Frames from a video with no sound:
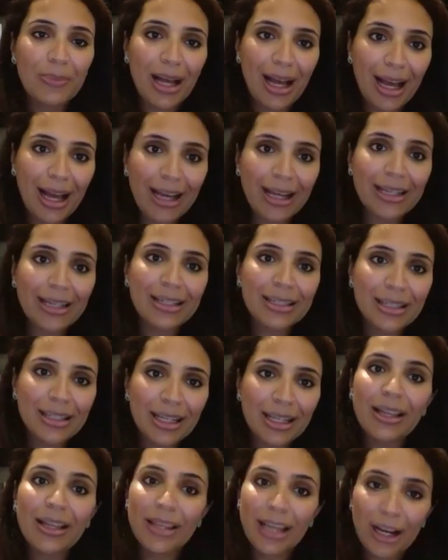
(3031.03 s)

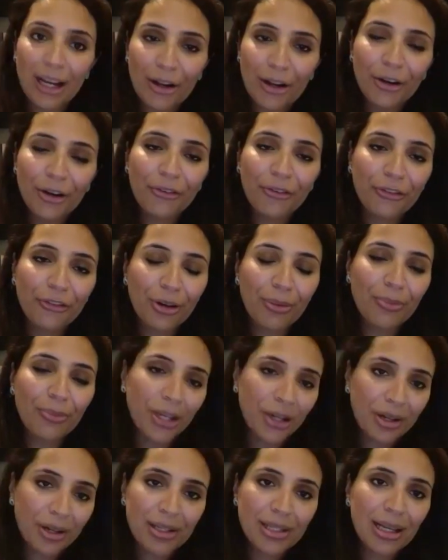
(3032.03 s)
and they learn from
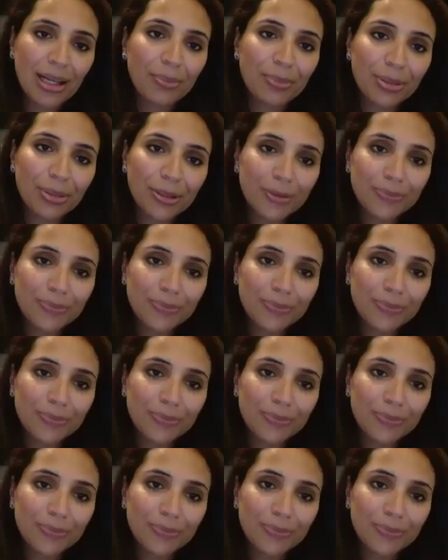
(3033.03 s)
their example.